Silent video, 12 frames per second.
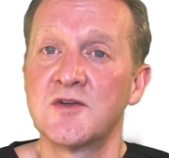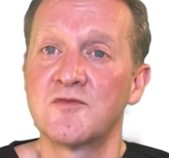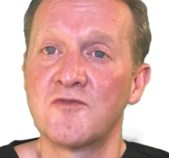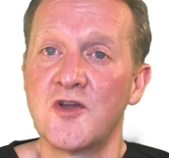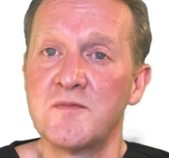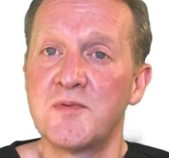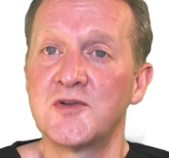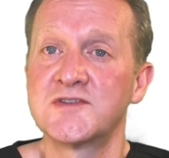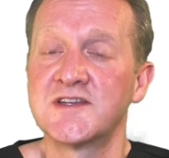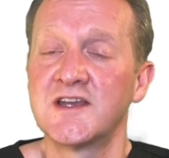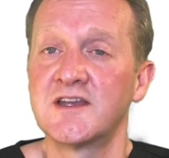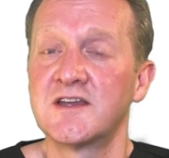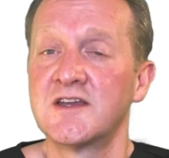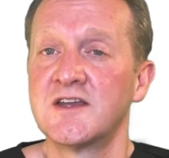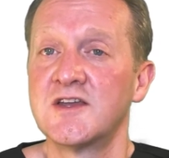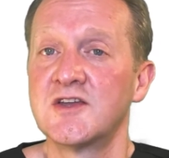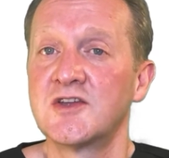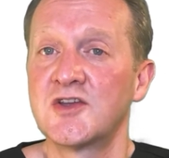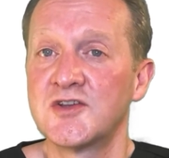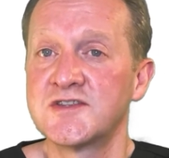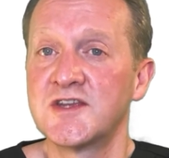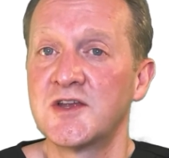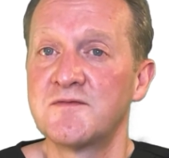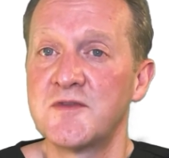robotic
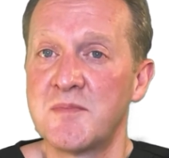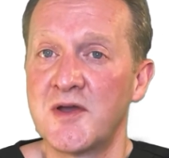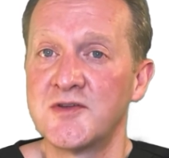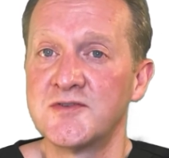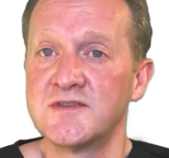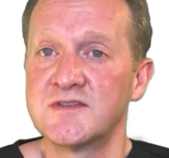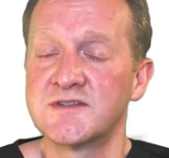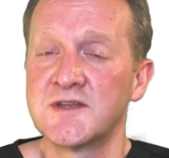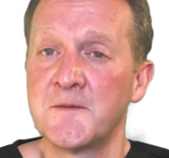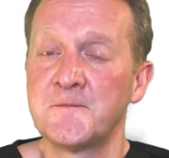cutting of the bones.